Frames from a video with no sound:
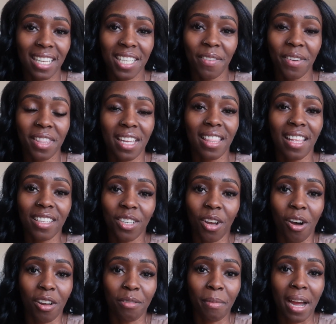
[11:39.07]
is everything that's
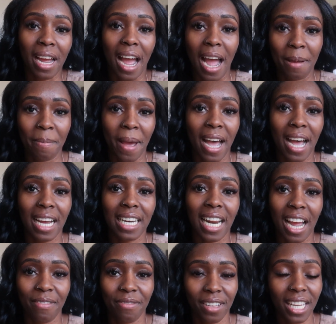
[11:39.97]
on my
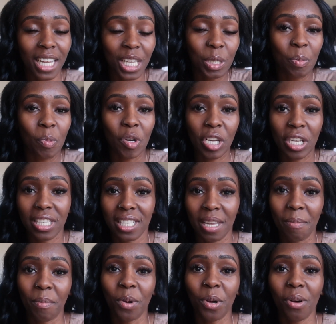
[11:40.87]
iPad. I feel like it's pretty
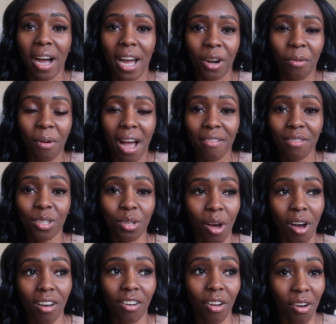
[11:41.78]
simple. I don't have a
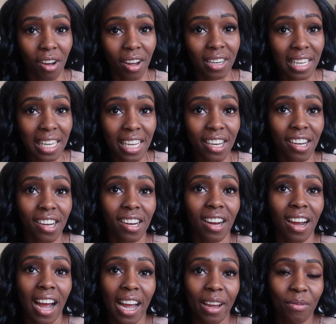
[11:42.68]
lot on
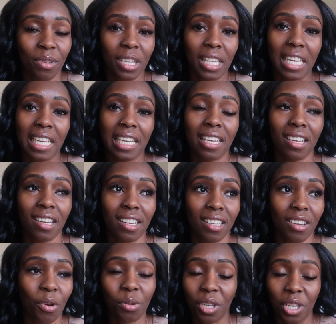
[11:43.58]
here. I really
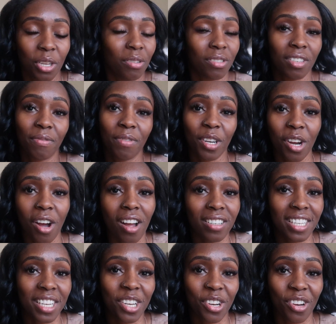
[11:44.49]
only use it for
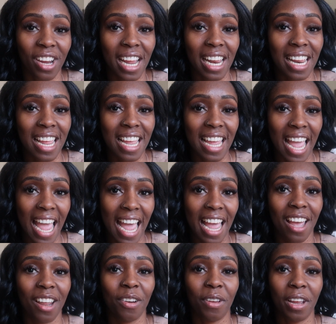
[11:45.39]
content creating
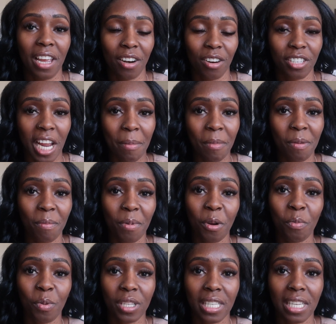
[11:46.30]
and entertainment
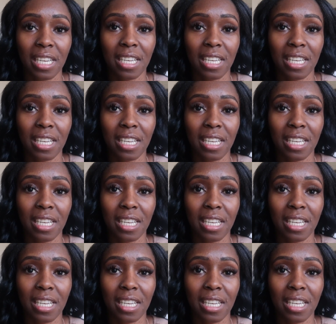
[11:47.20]
purposes.